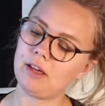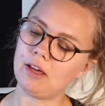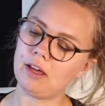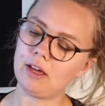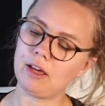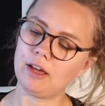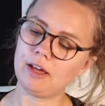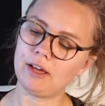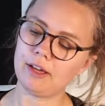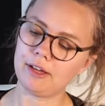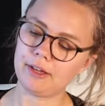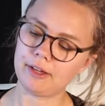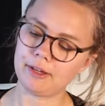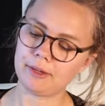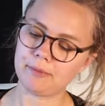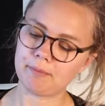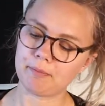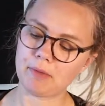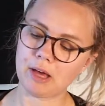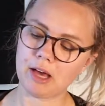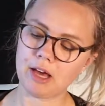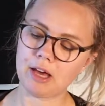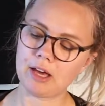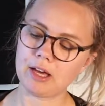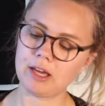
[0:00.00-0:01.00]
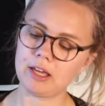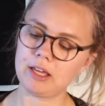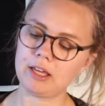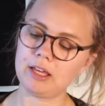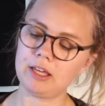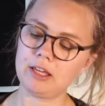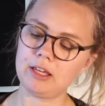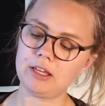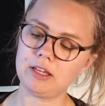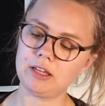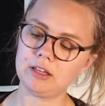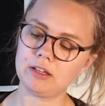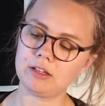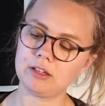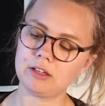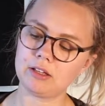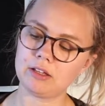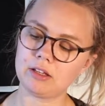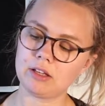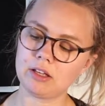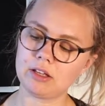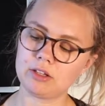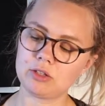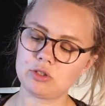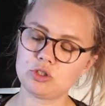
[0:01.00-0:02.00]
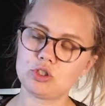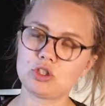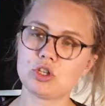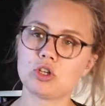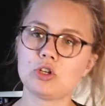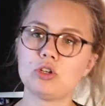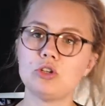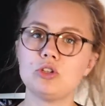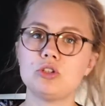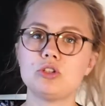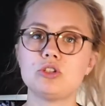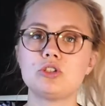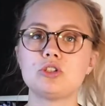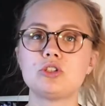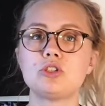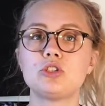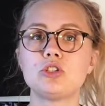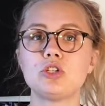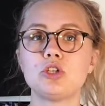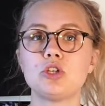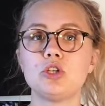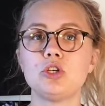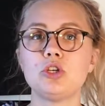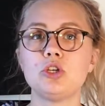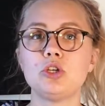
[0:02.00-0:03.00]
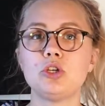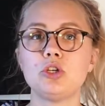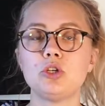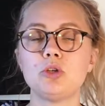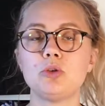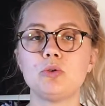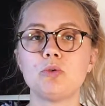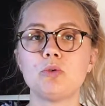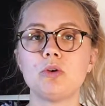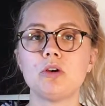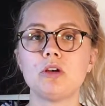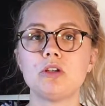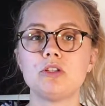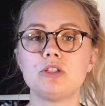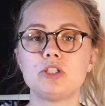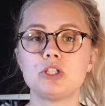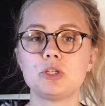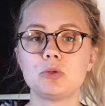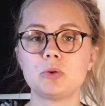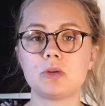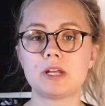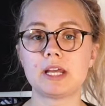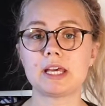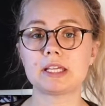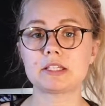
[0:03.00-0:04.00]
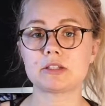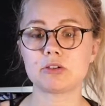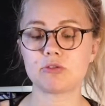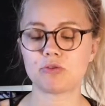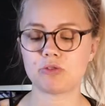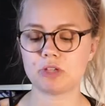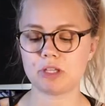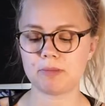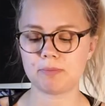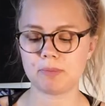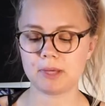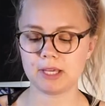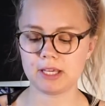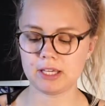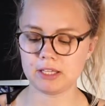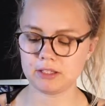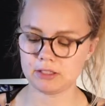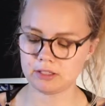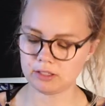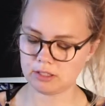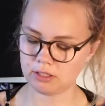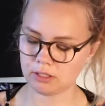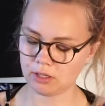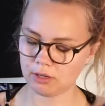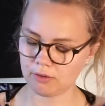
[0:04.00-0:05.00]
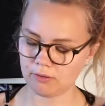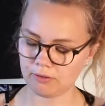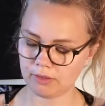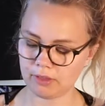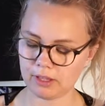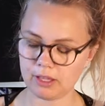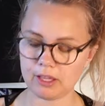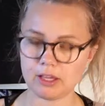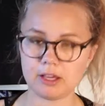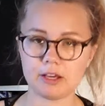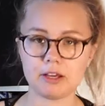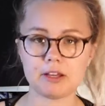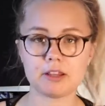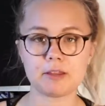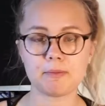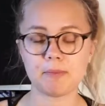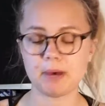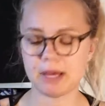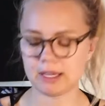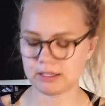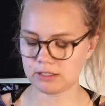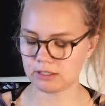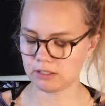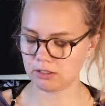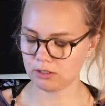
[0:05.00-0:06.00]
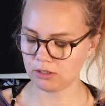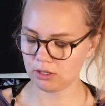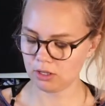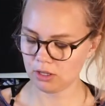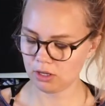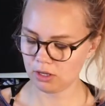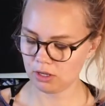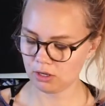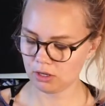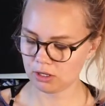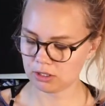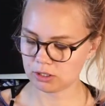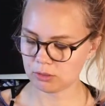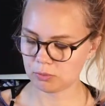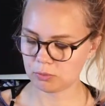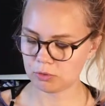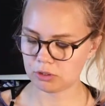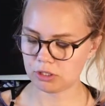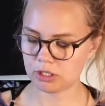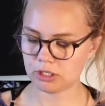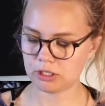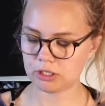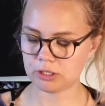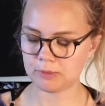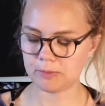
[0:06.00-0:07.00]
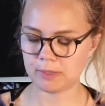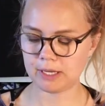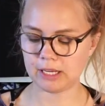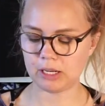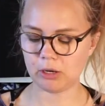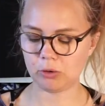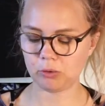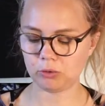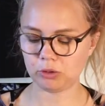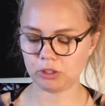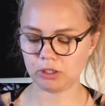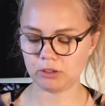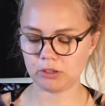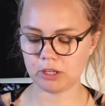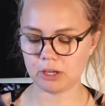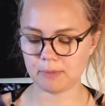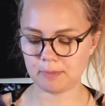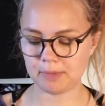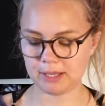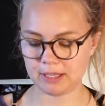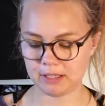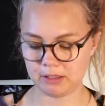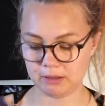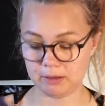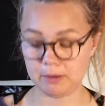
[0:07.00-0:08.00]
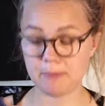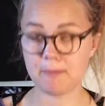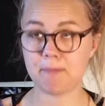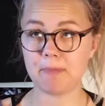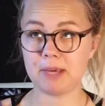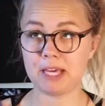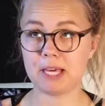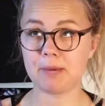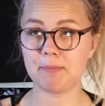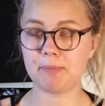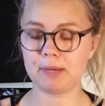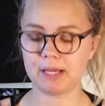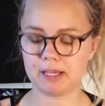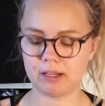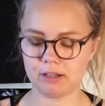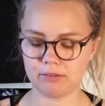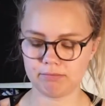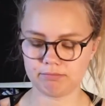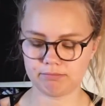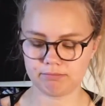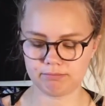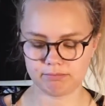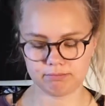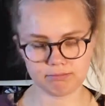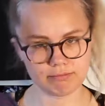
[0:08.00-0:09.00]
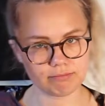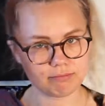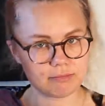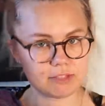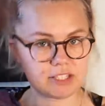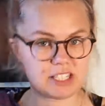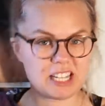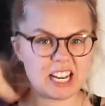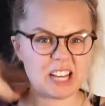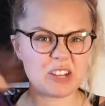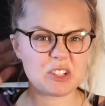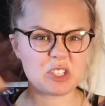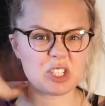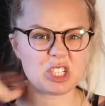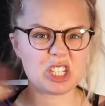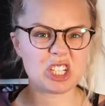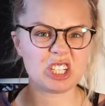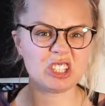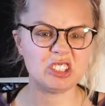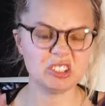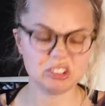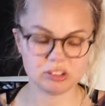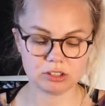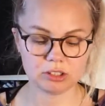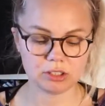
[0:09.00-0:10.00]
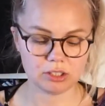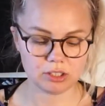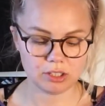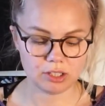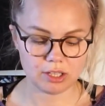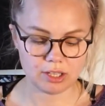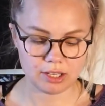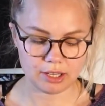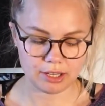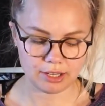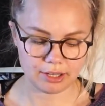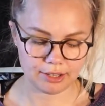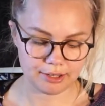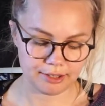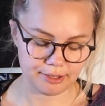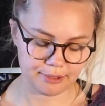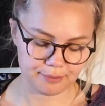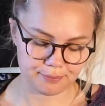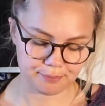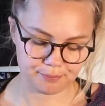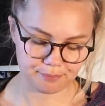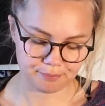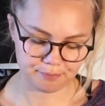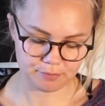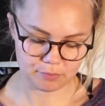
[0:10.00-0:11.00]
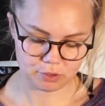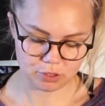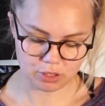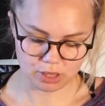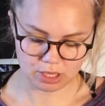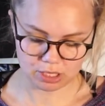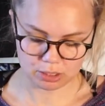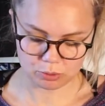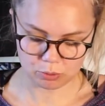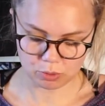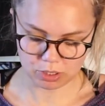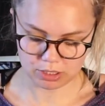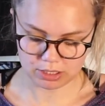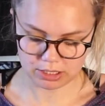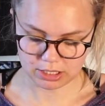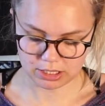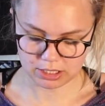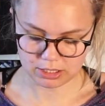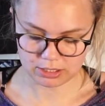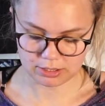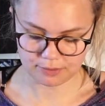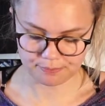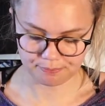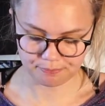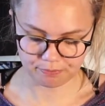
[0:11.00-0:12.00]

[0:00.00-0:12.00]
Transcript: I chose to do an extra repeat of the pattern because I wanted it to be longer, a bit slouchier. So that's what I did.